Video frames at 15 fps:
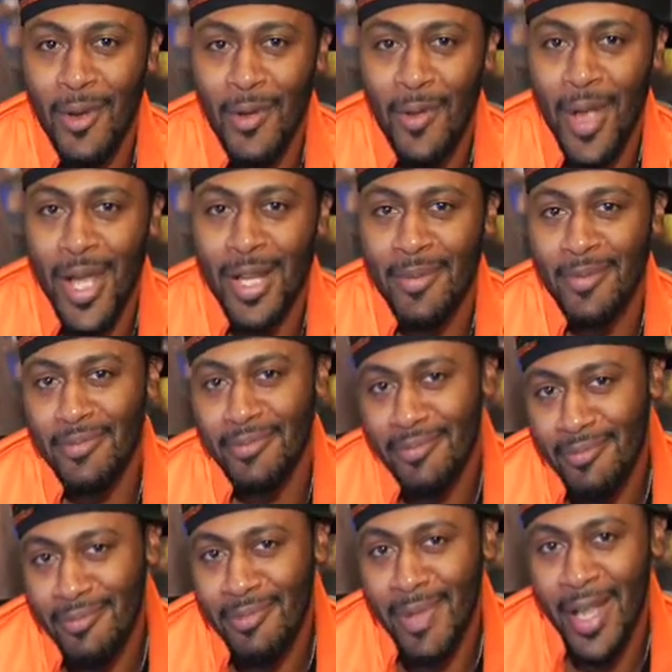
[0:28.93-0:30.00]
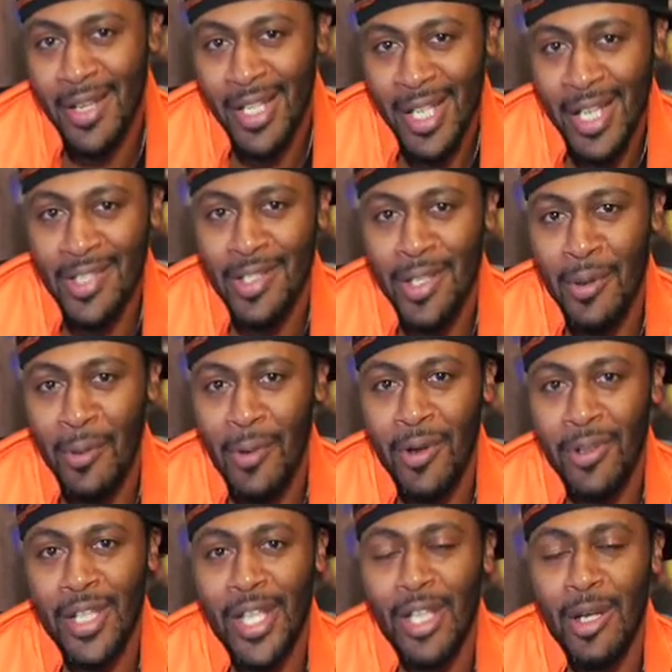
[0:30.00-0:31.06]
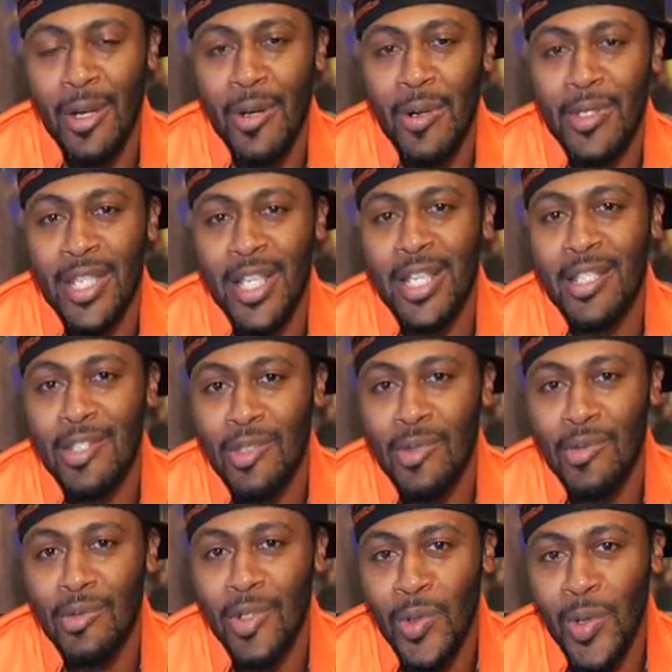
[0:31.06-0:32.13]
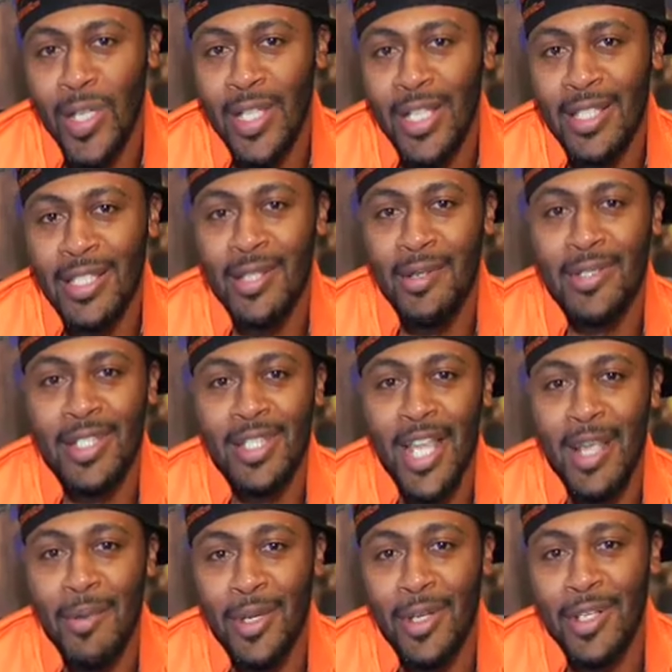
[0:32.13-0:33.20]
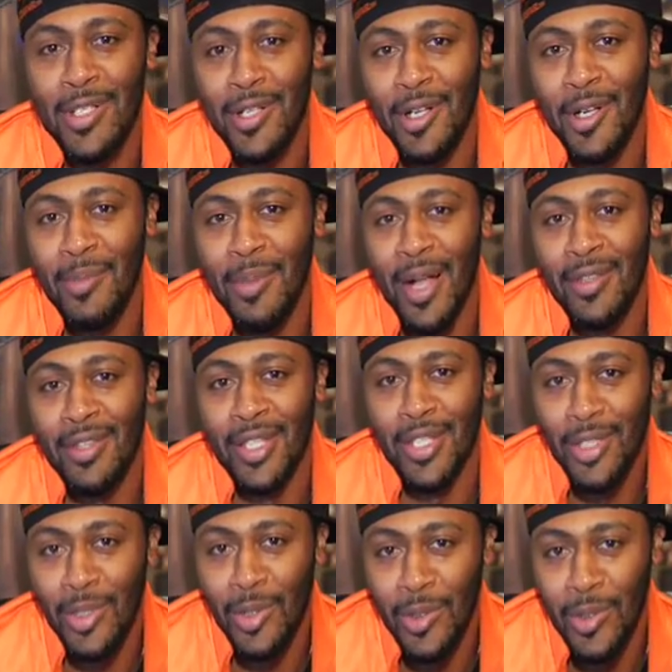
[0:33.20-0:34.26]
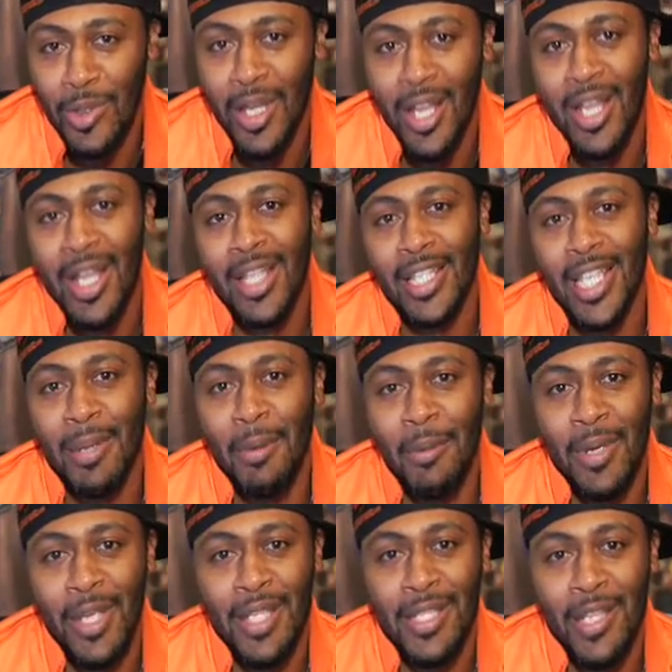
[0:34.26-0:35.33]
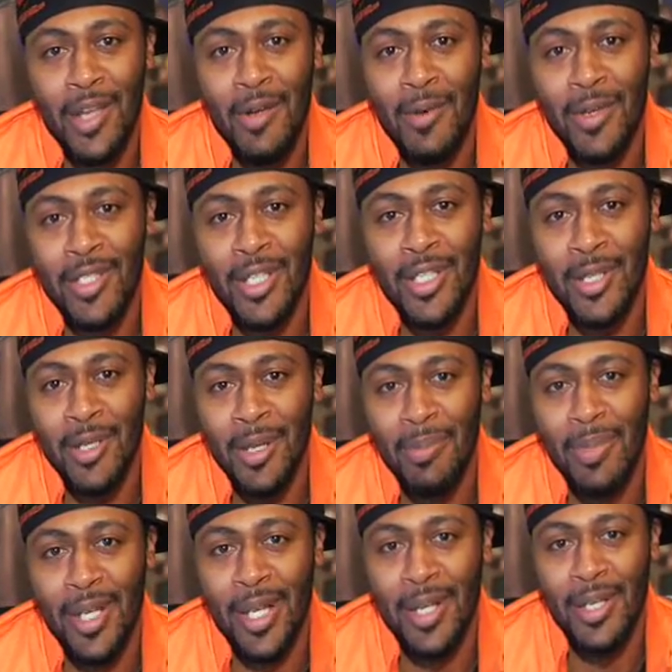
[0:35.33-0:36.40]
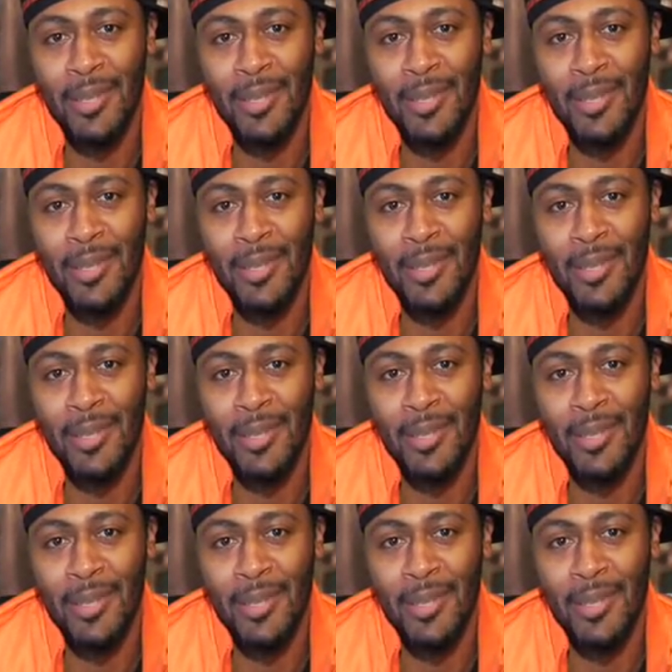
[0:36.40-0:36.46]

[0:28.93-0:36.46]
quite a amount of energy and work that goes into doing this. So today we're going to talk about the new gamer pics that we're just going to put out in